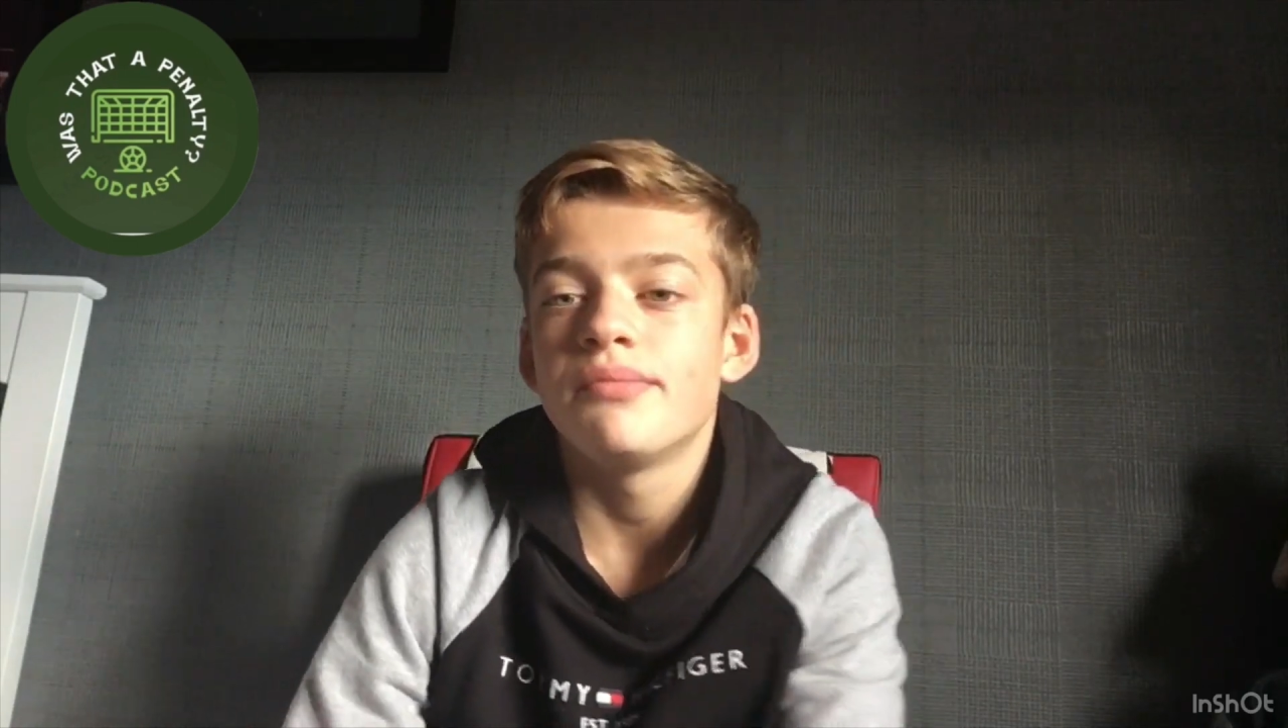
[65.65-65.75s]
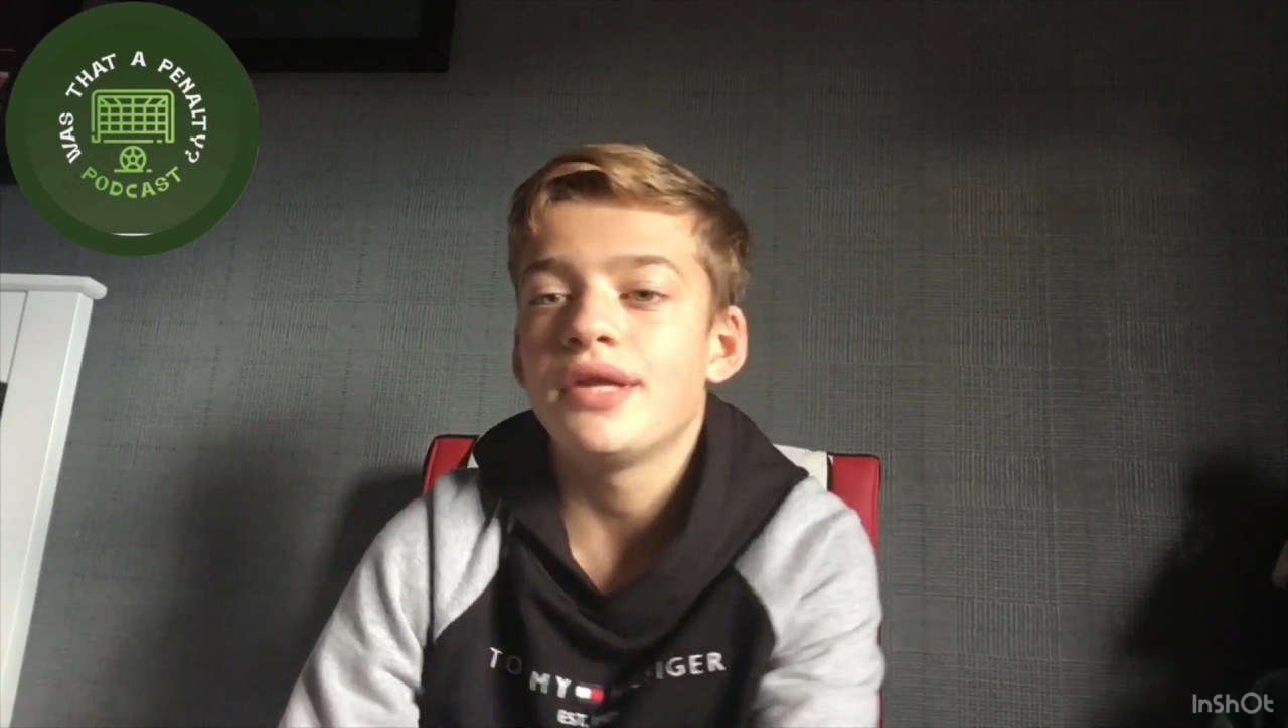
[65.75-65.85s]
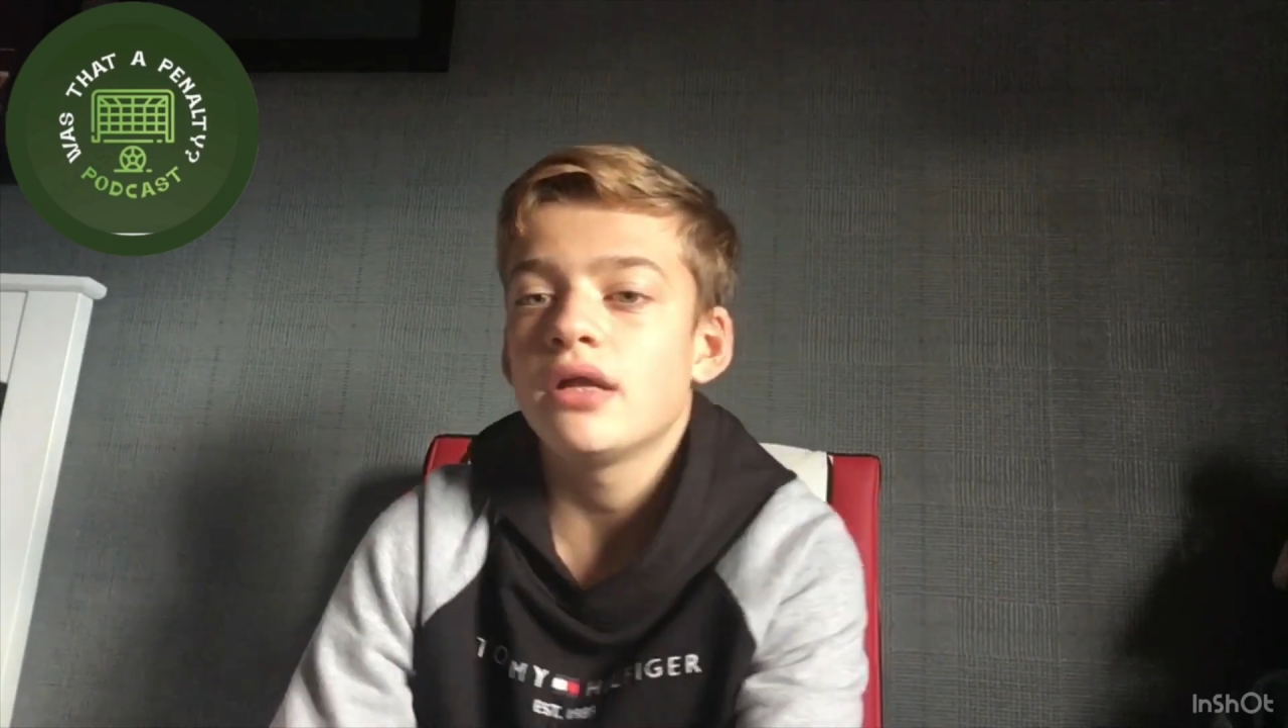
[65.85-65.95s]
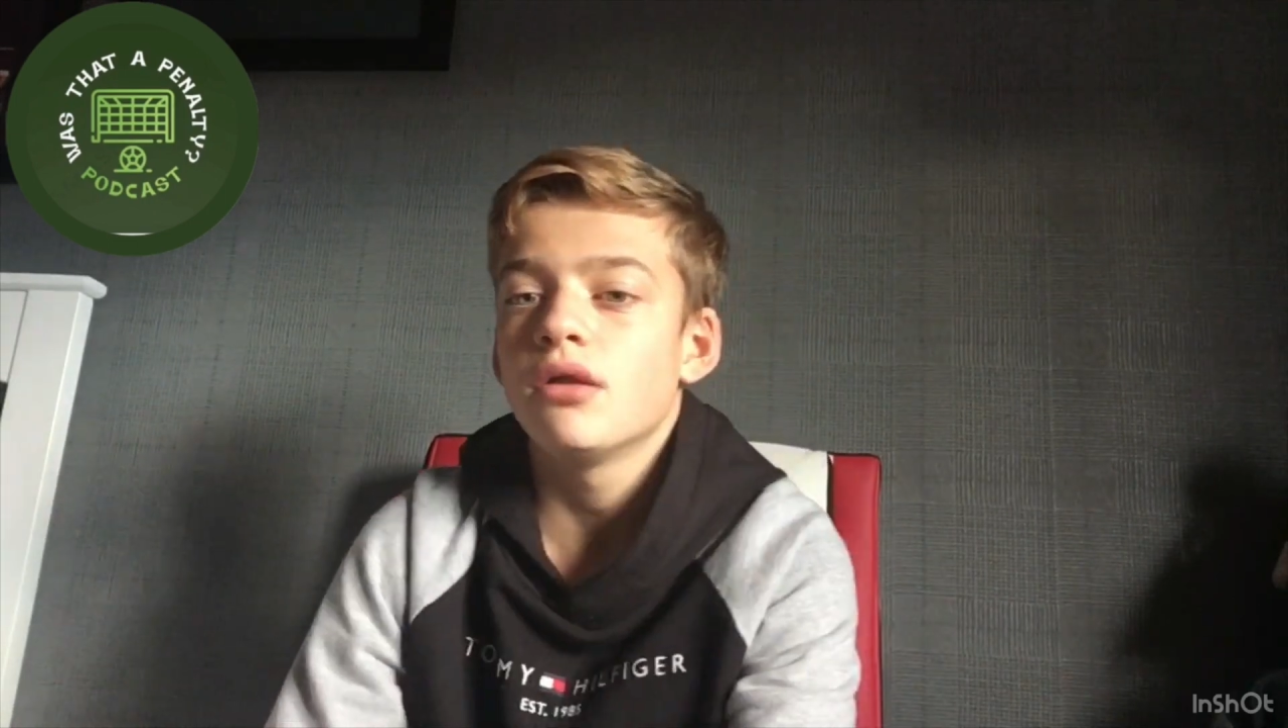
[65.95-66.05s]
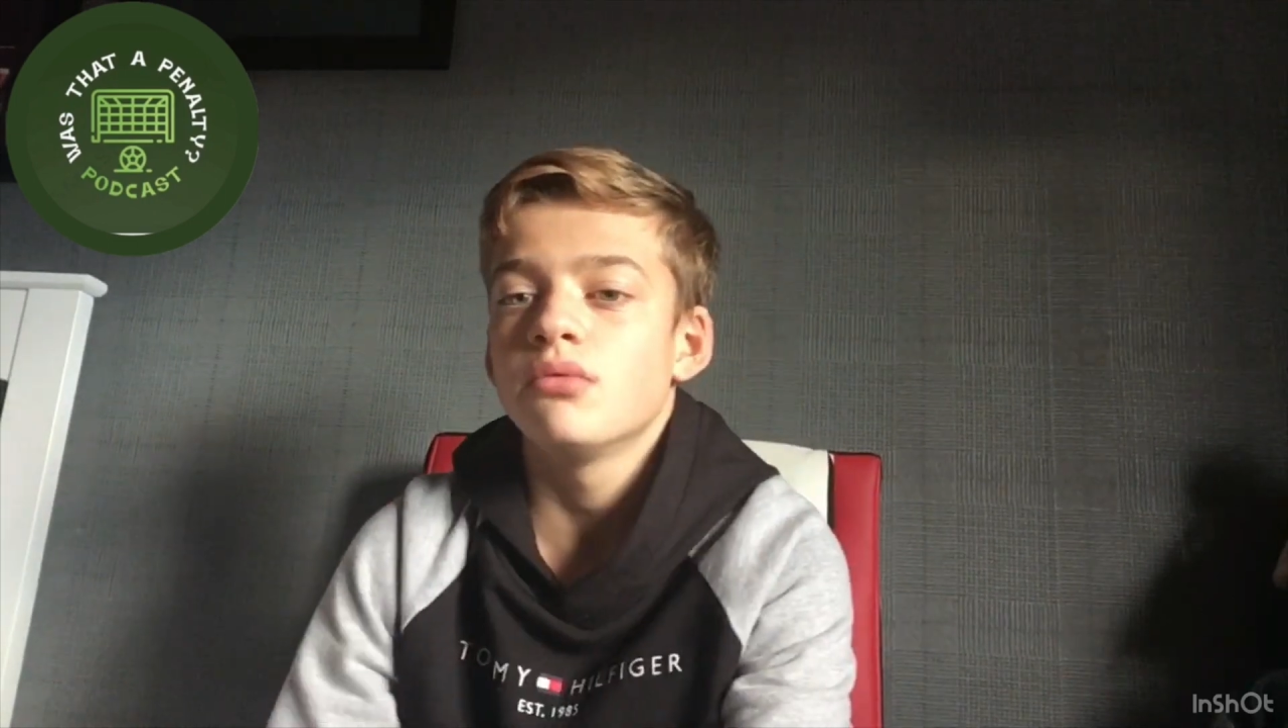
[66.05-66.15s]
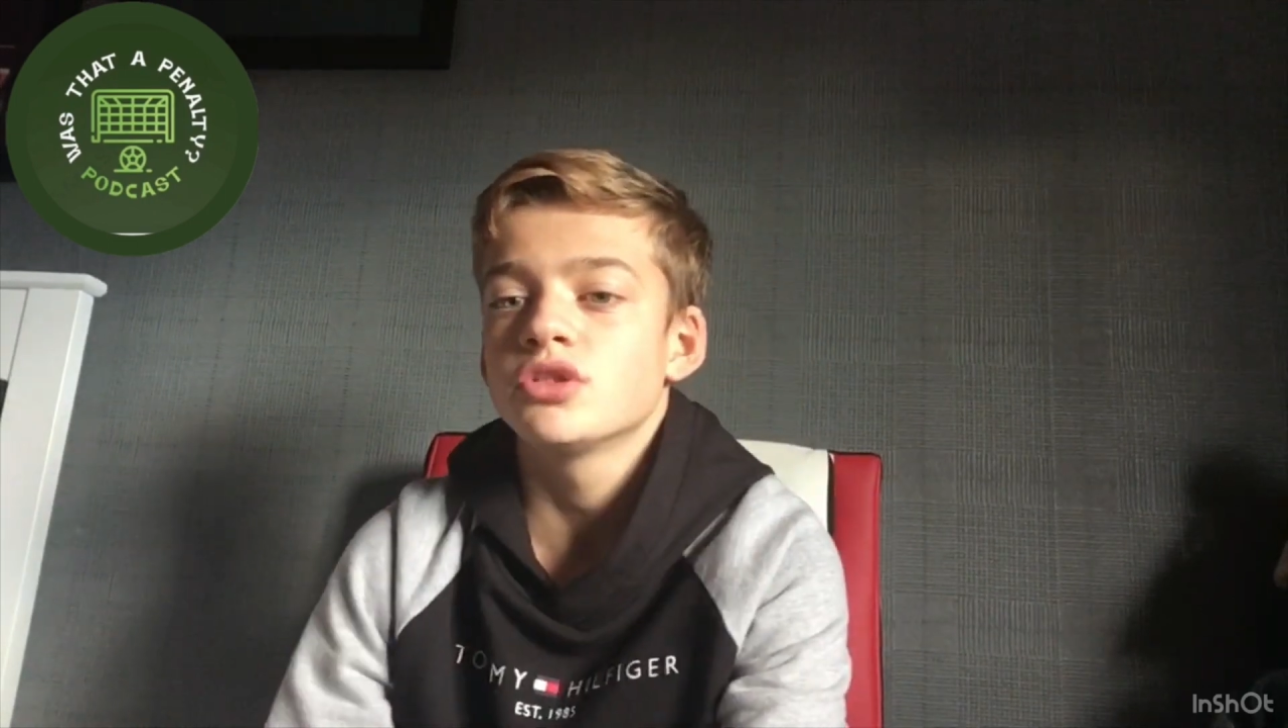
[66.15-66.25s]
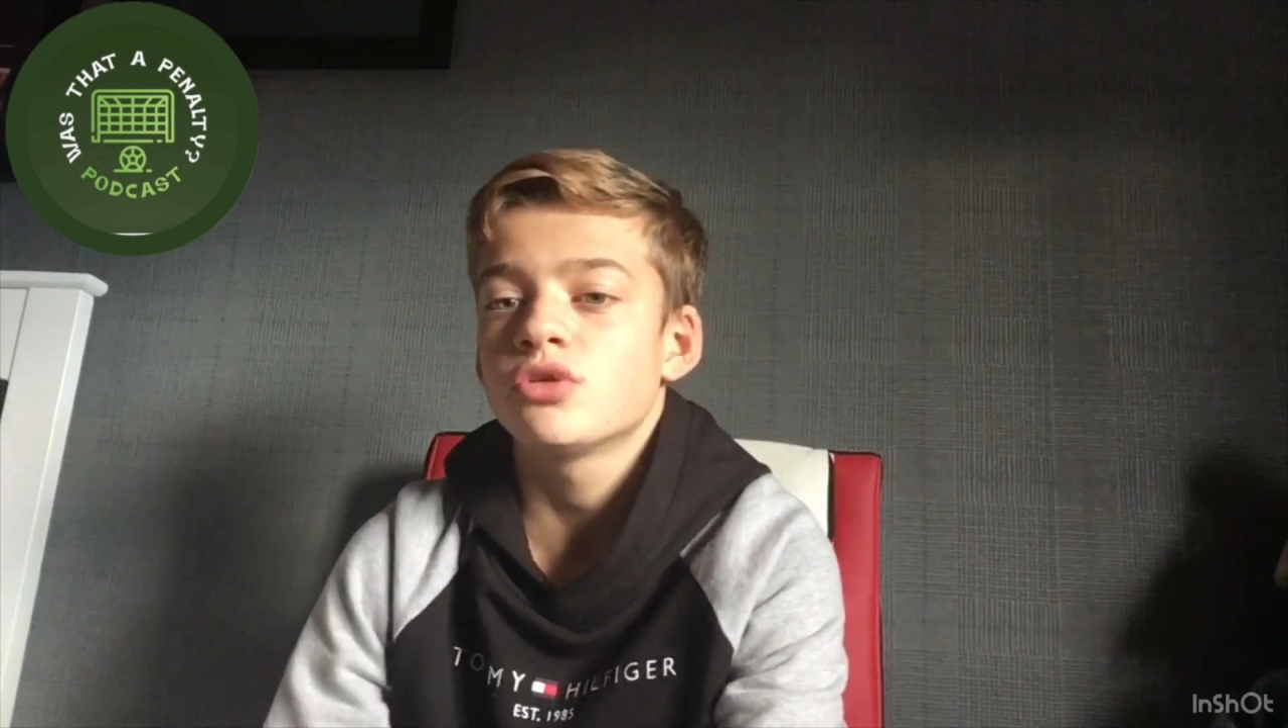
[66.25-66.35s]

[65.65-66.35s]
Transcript: Dalot was